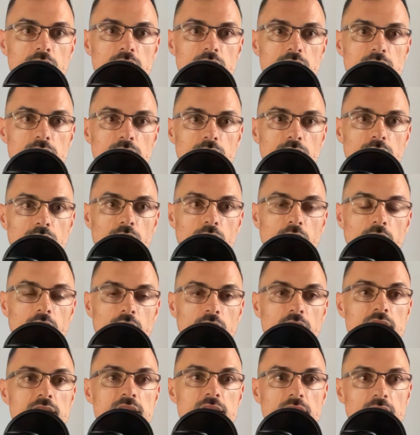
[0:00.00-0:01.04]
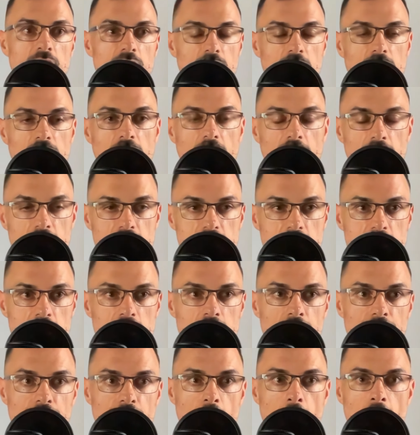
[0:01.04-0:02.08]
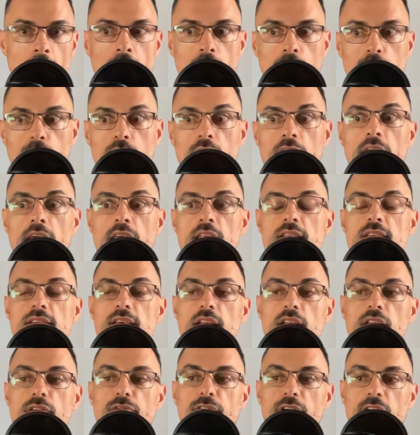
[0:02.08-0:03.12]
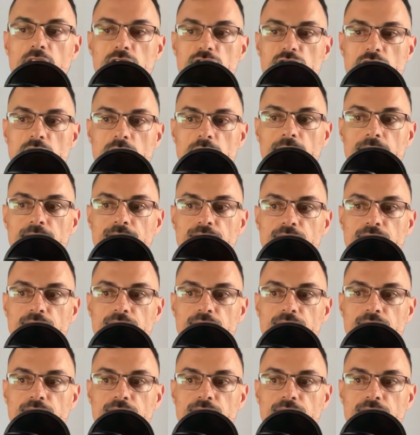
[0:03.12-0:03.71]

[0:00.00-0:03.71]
So you can insert text with the insert function.